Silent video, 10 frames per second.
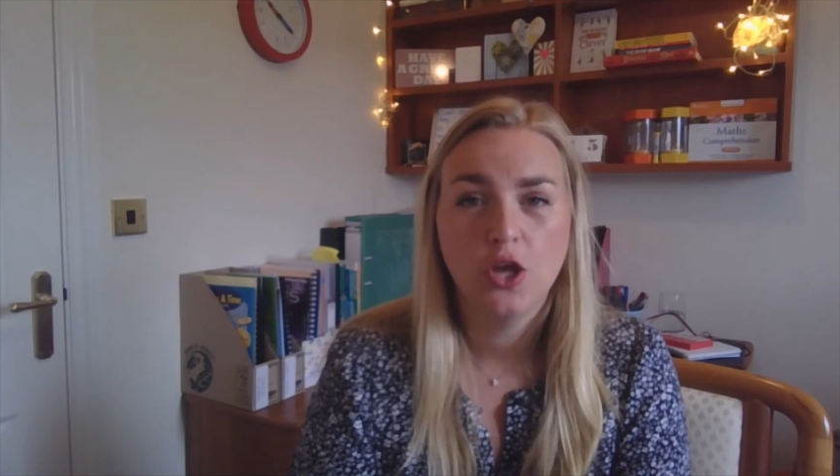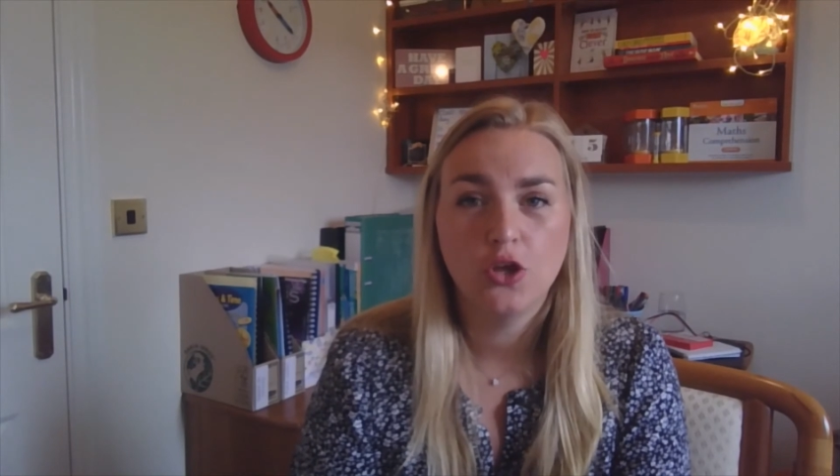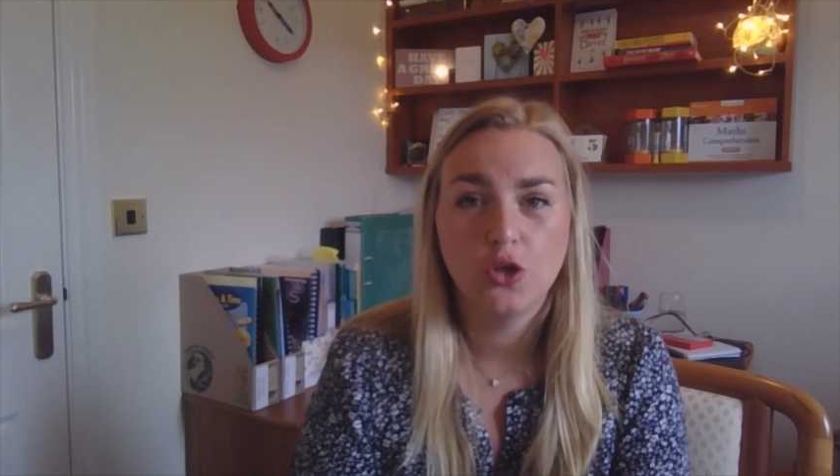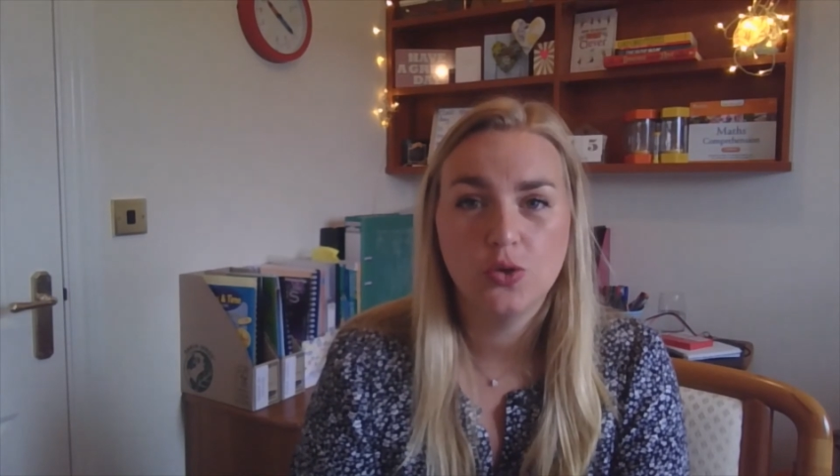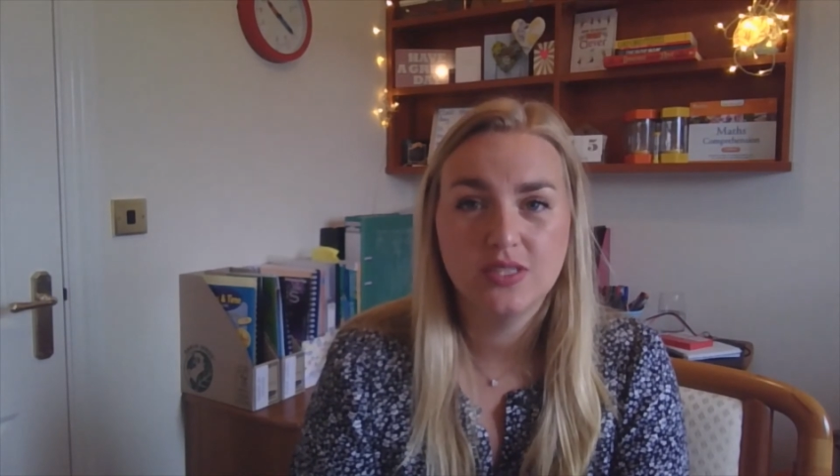
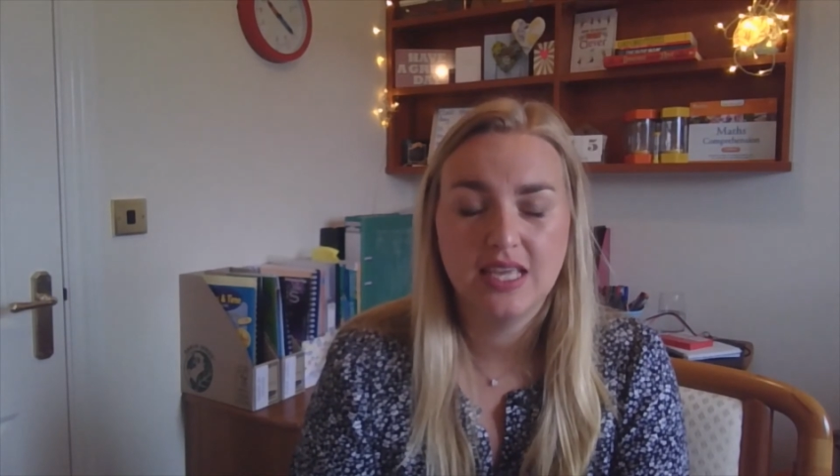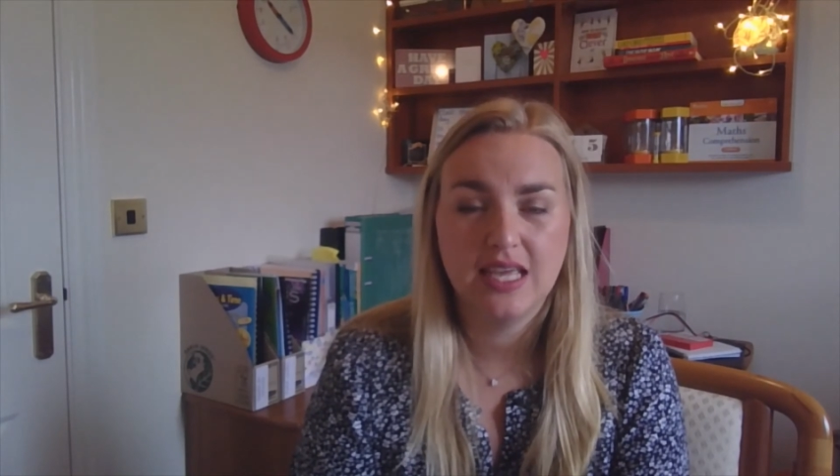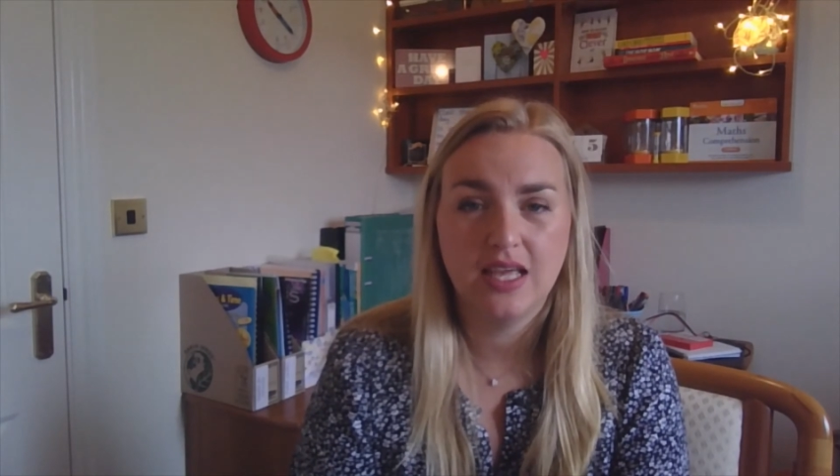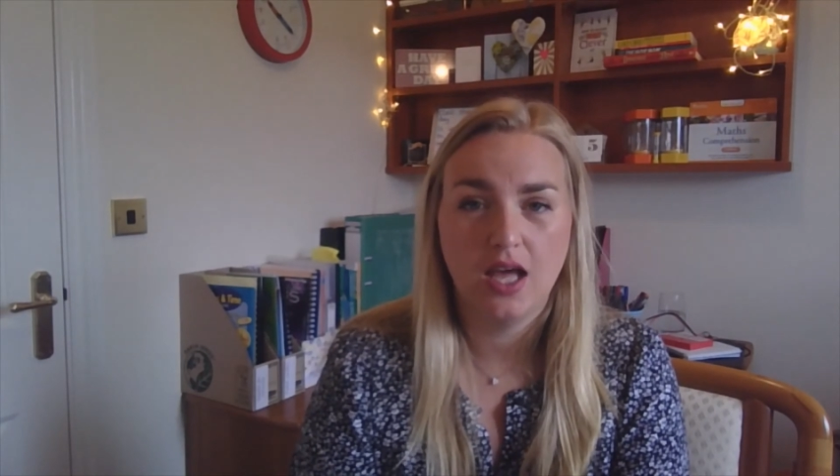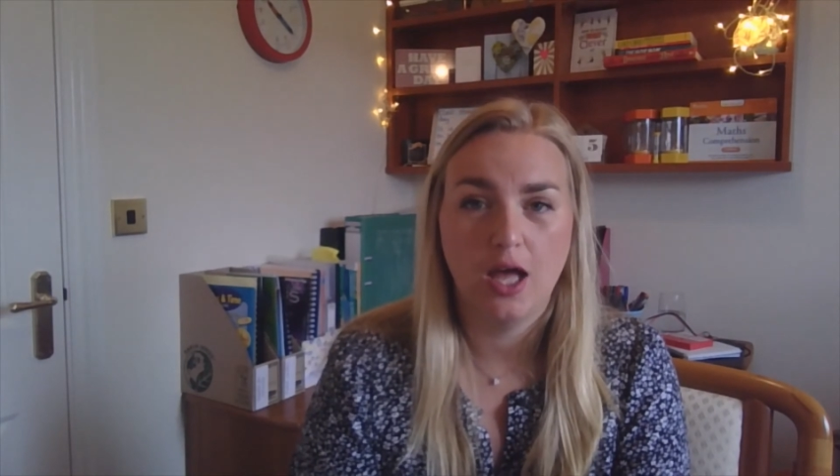
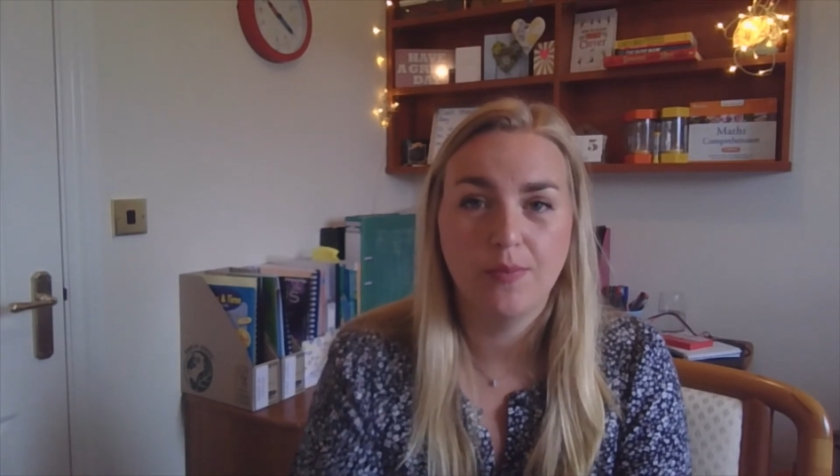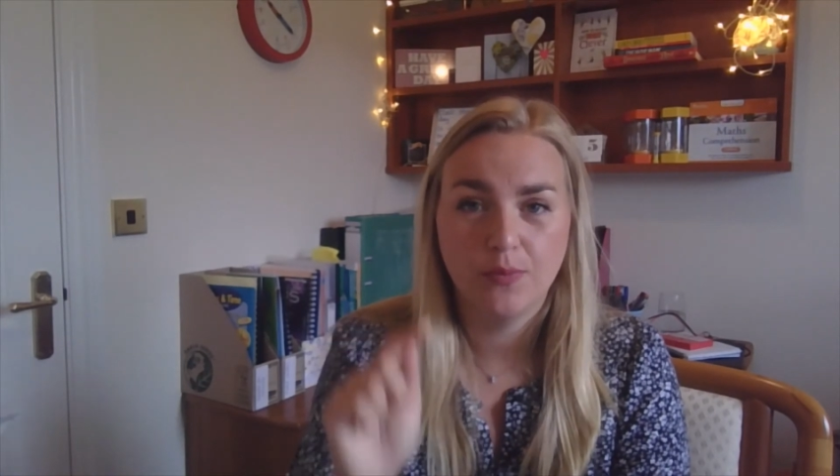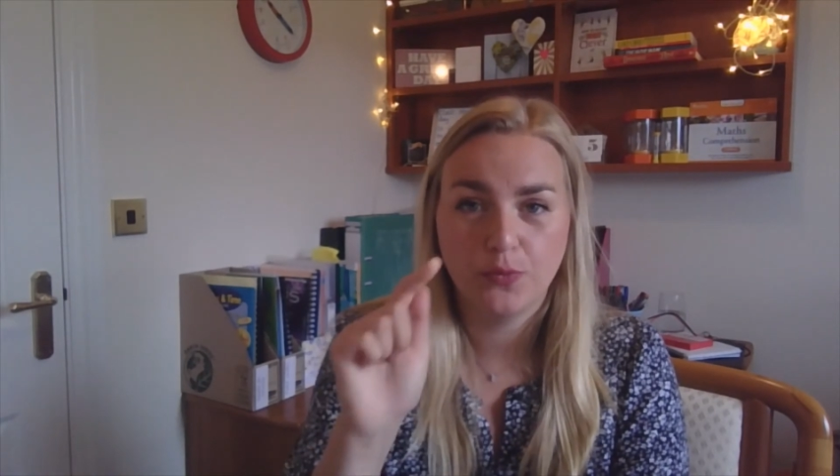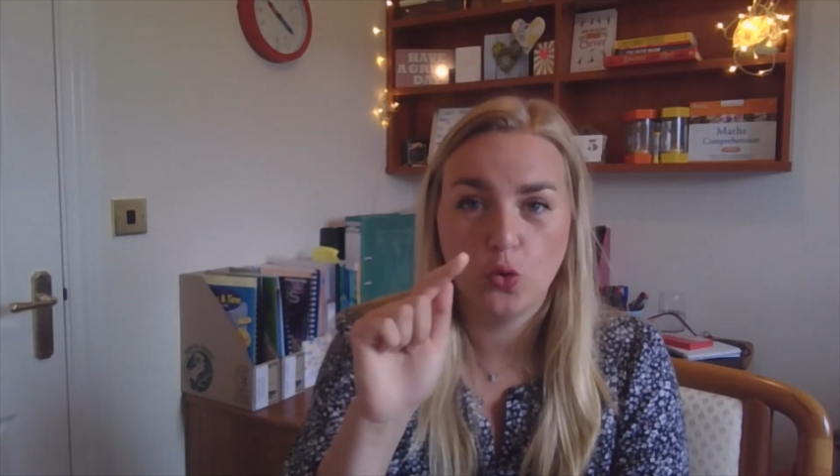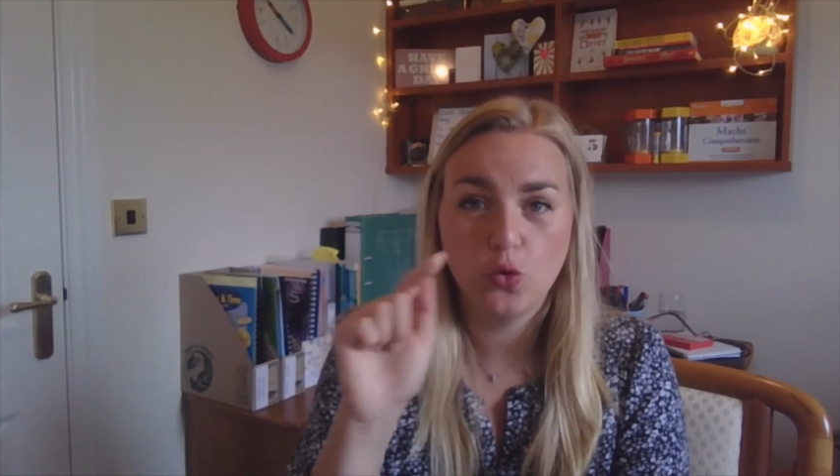using
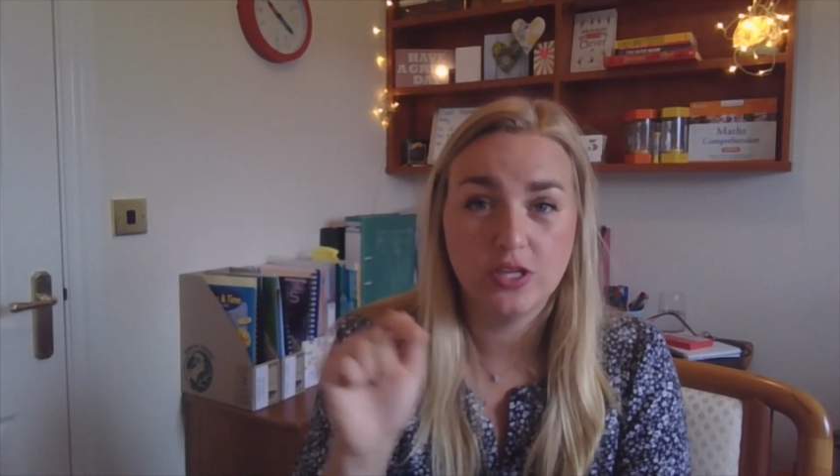all